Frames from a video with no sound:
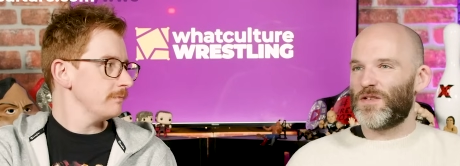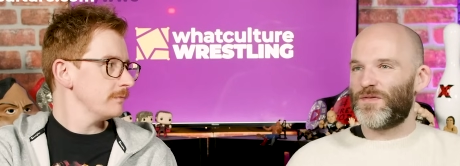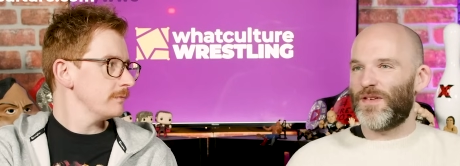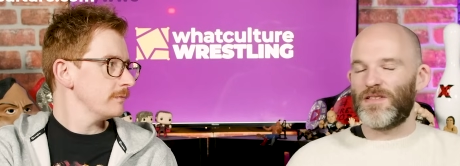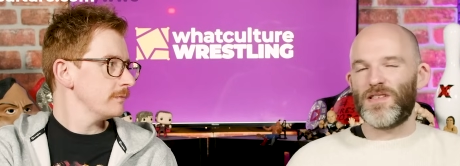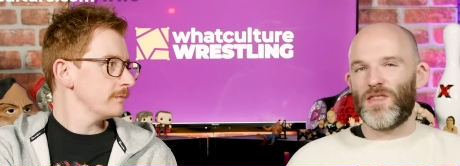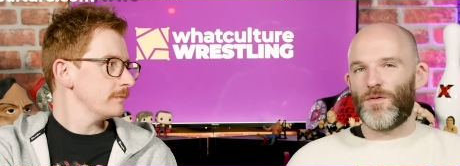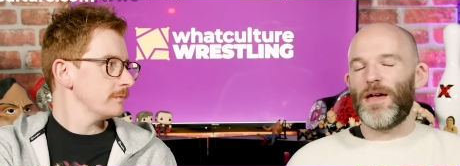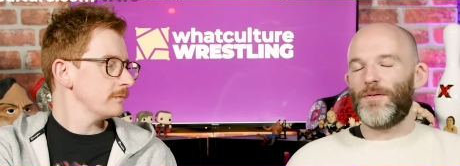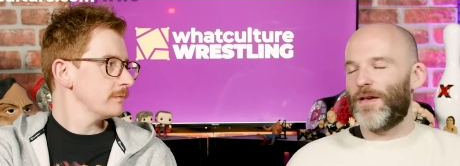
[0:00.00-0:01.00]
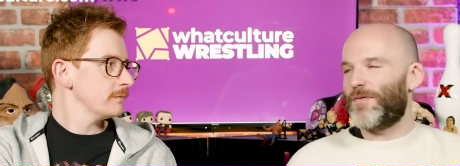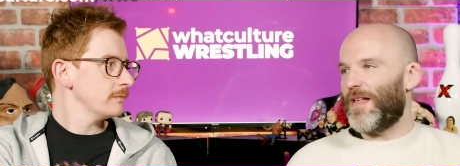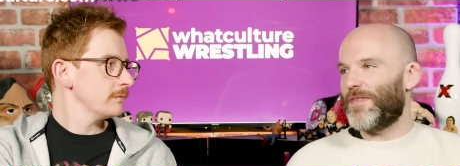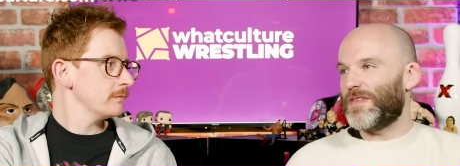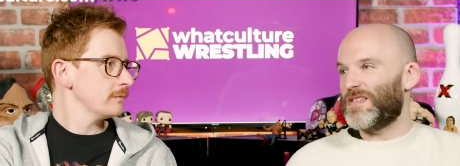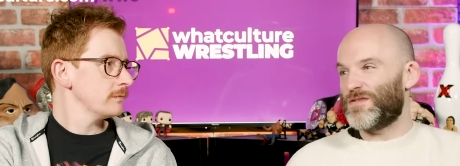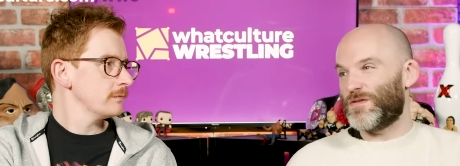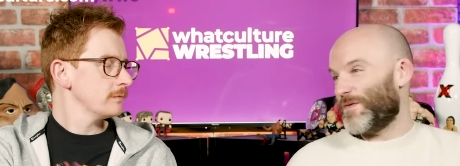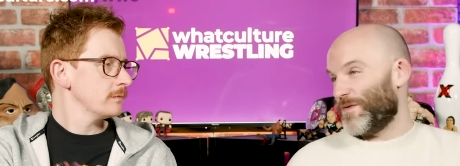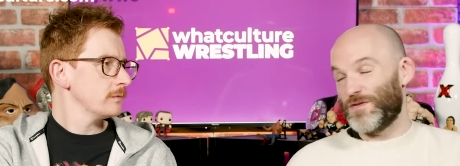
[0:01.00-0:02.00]
Speaker 1: those things, and the right way of handling
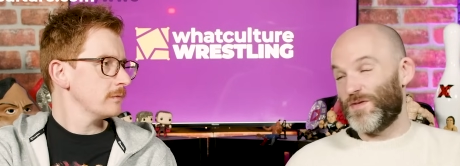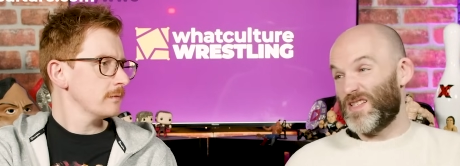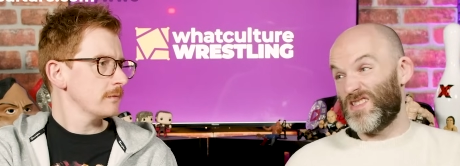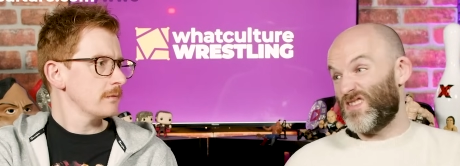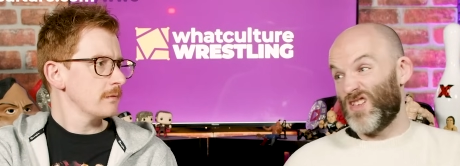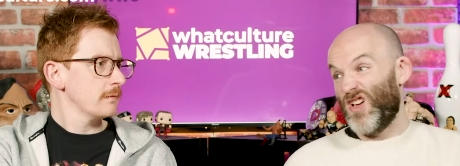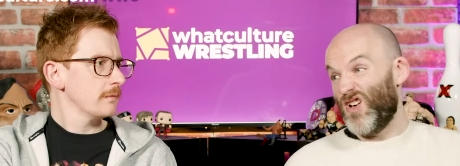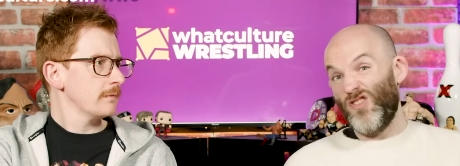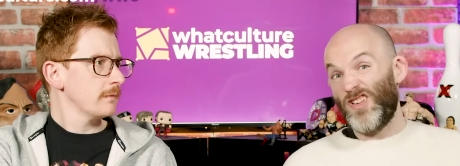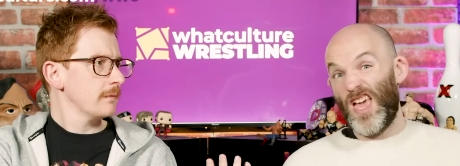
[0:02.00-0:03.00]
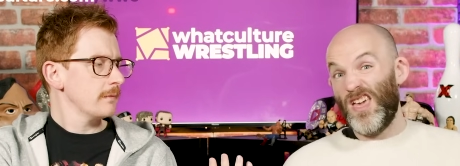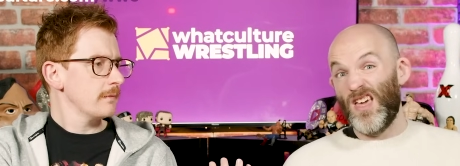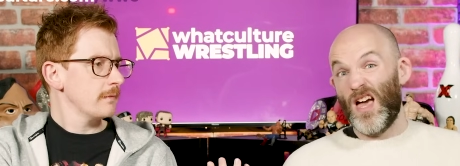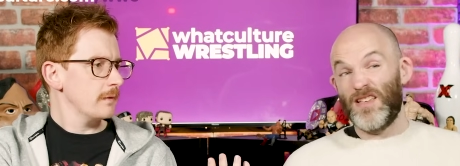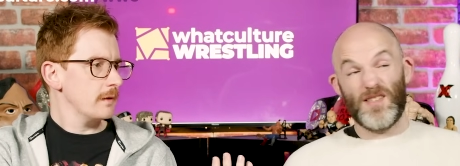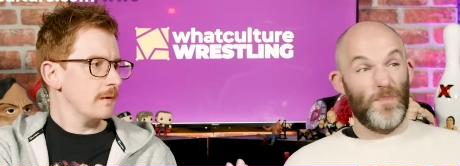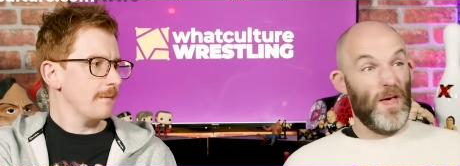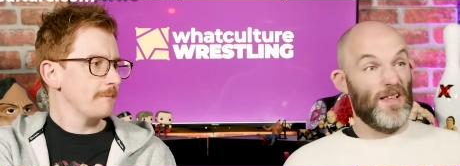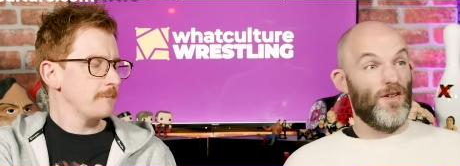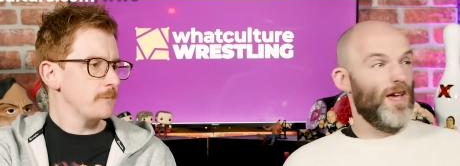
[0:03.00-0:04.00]
those, those things is okay. It's a
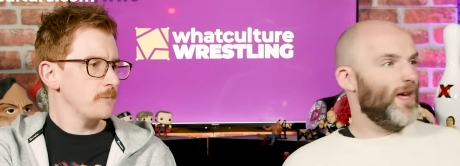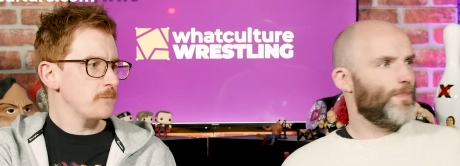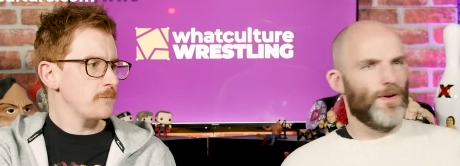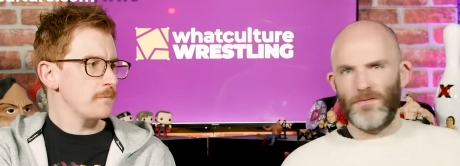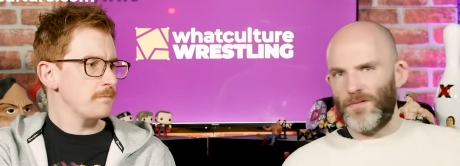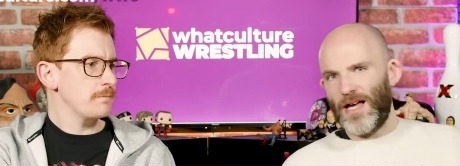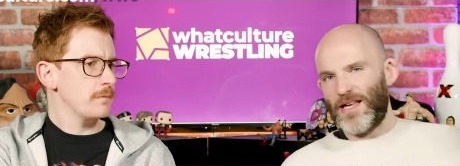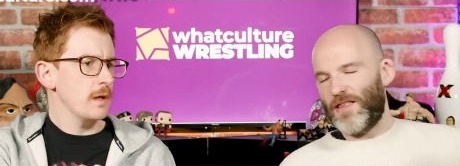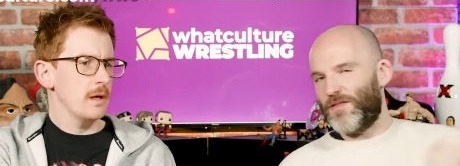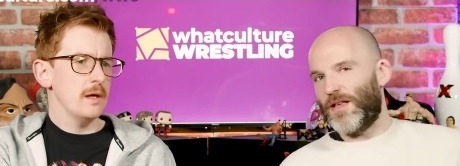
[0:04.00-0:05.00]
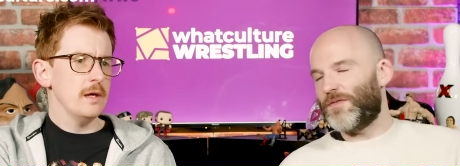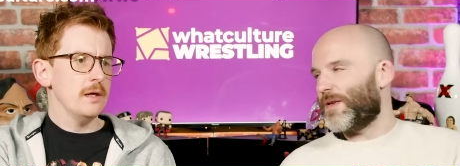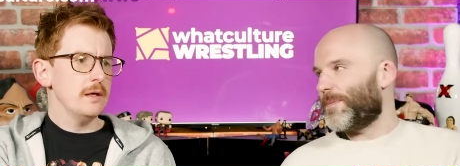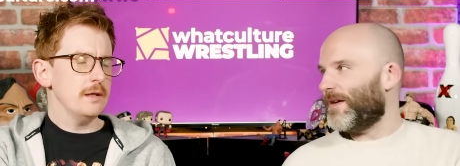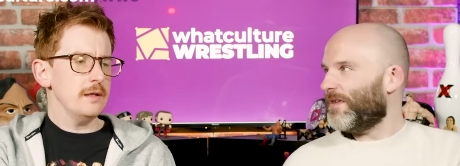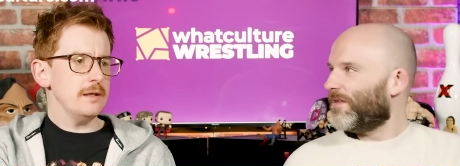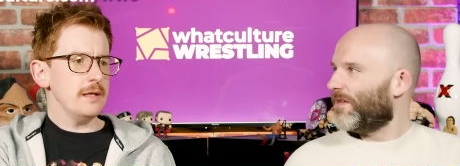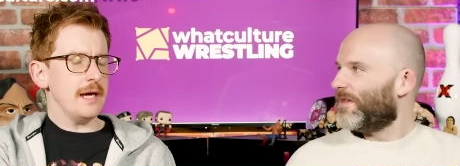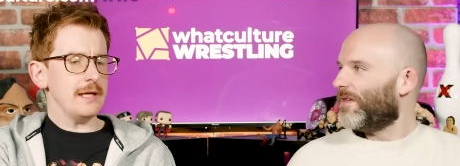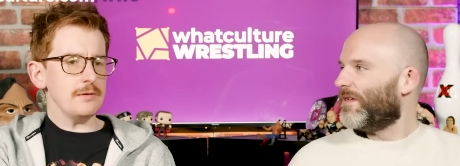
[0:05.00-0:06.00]
bit annoying, but well, I can't do anything about it.
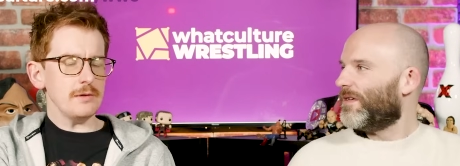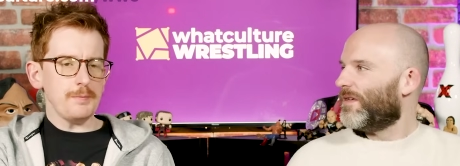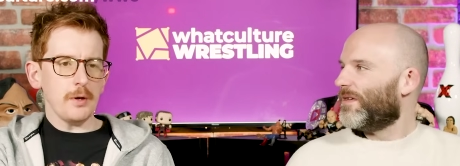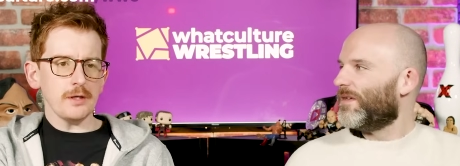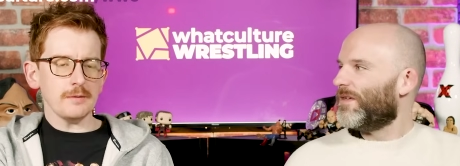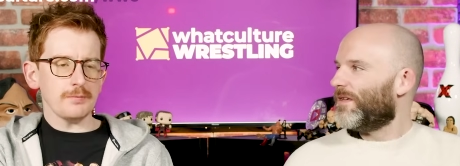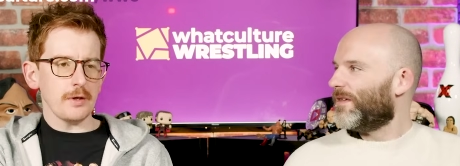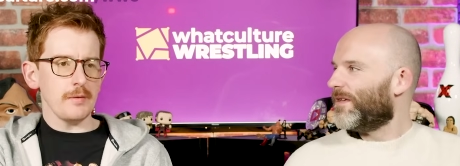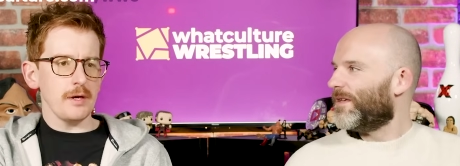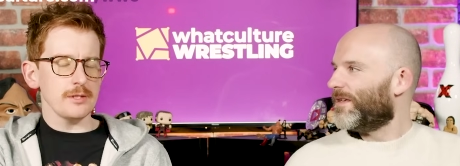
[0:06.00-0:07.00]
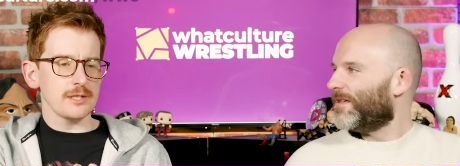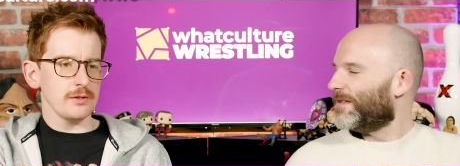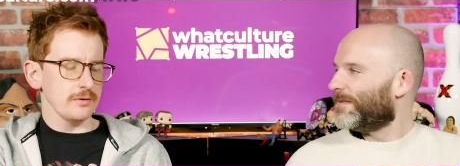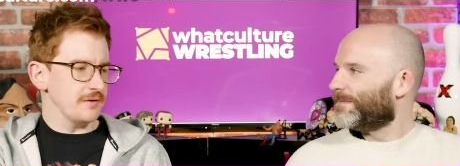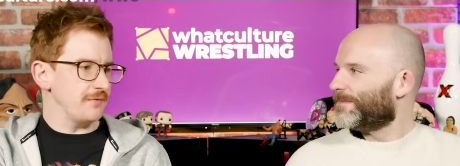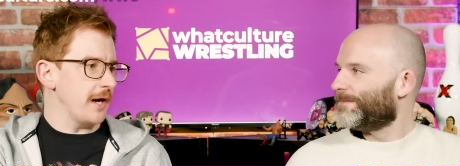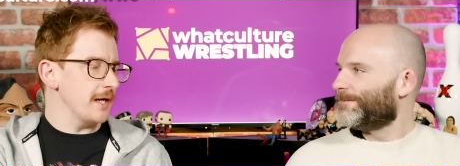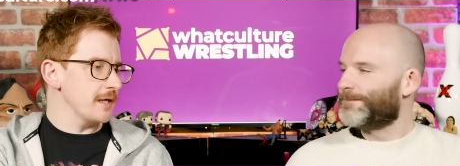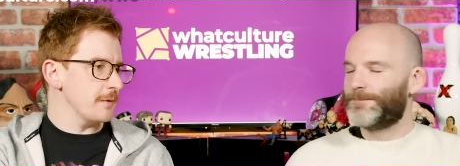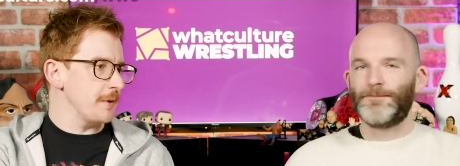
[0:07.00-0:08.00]
Speaker 2: Yeah, the, the punk promo is sort of
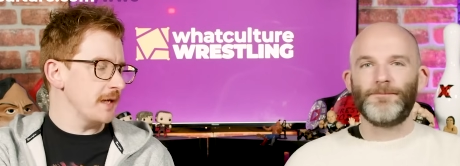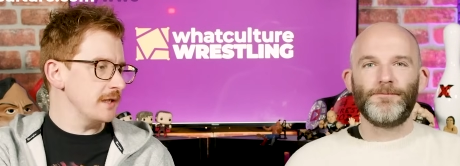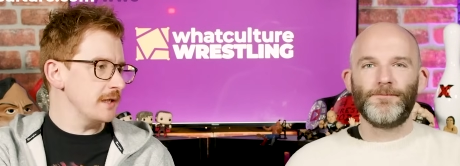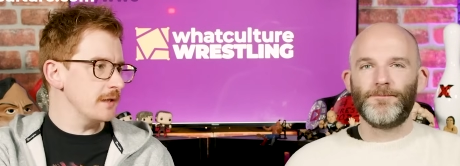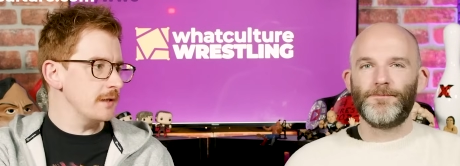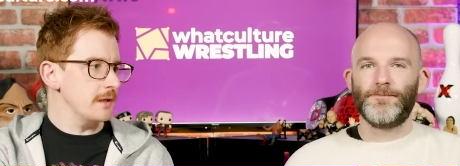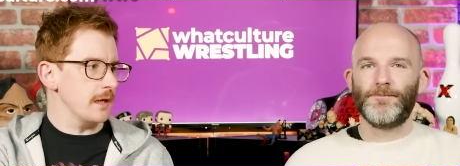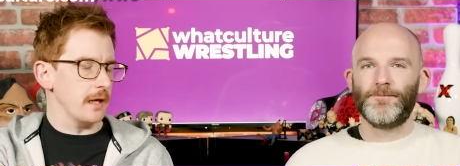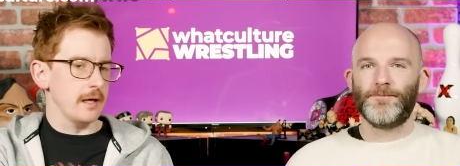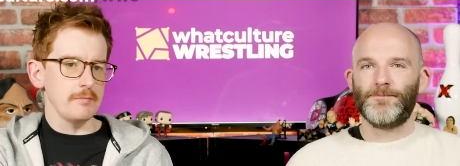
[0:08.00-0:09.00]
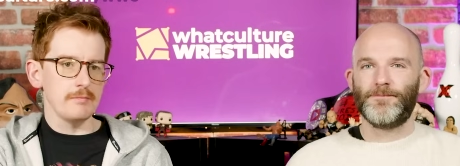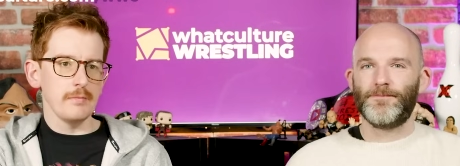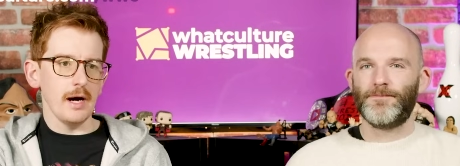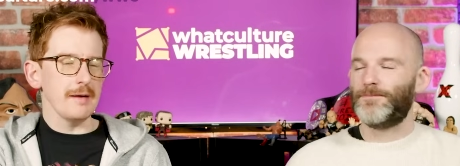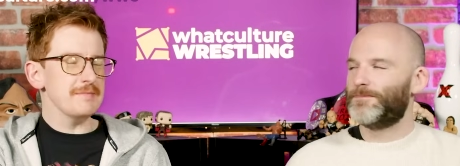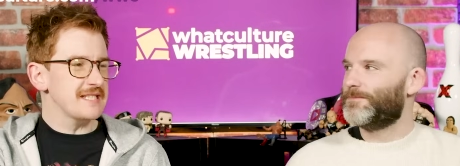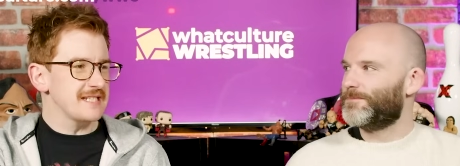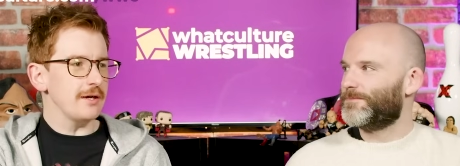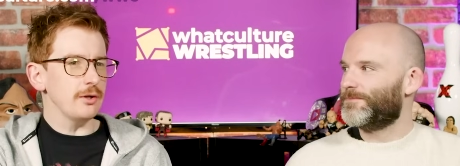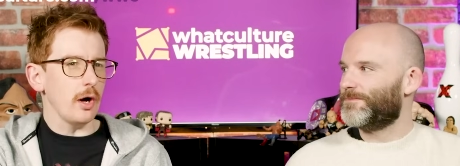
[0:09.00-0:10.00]
divided opinion. Um, I'm
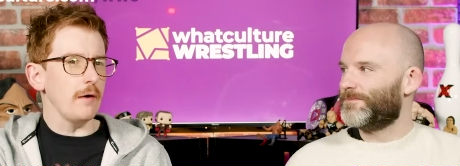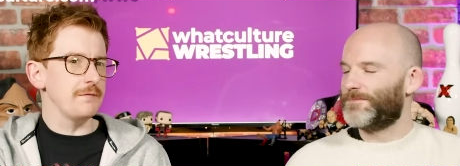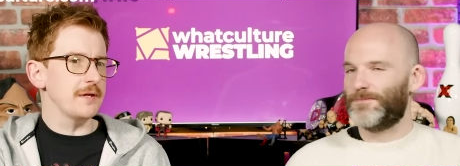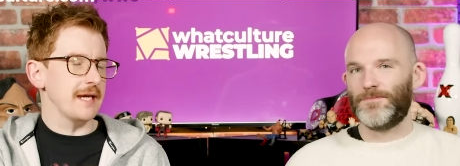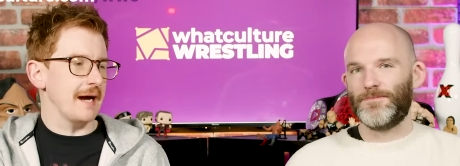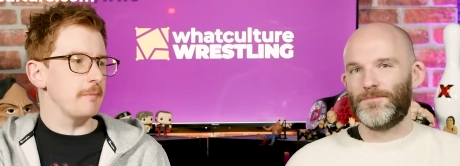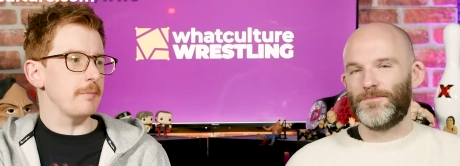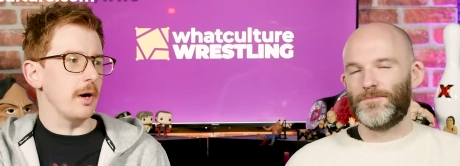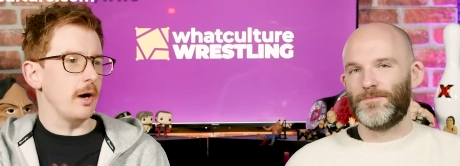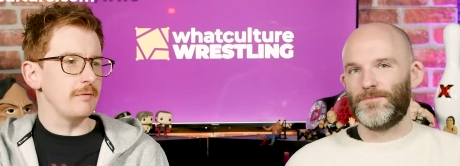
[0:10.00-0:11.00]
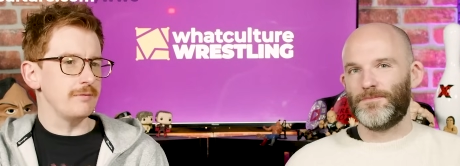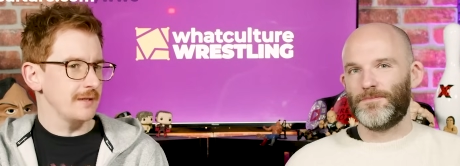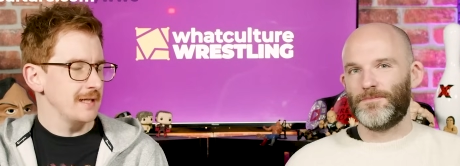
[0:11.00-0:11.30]
still of the camp of